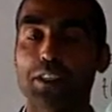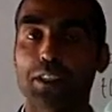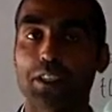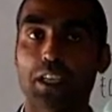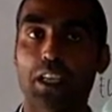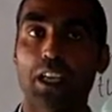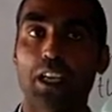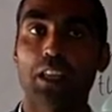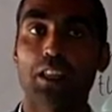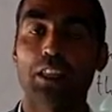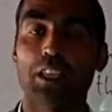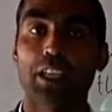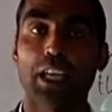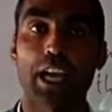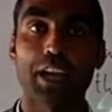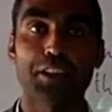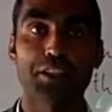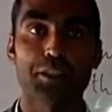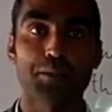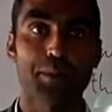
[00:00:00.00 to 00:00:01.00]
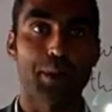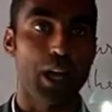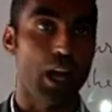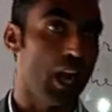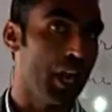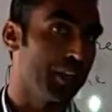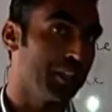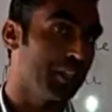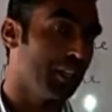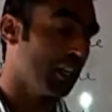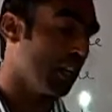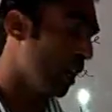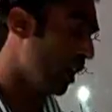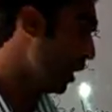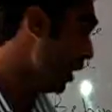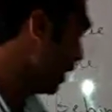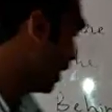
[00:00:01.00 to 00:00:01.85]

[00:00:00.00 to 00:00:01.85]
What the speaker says: you will say the cat is behind the